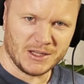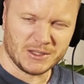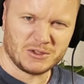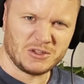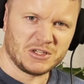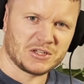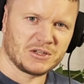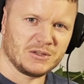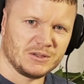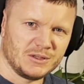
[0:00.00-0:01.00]
the
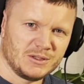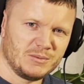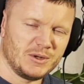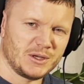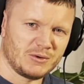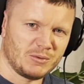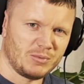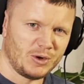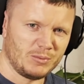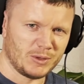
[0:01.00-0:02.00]
traditional Dominican
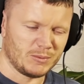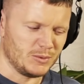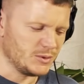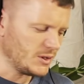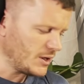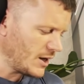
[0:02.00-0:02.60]
Republic music,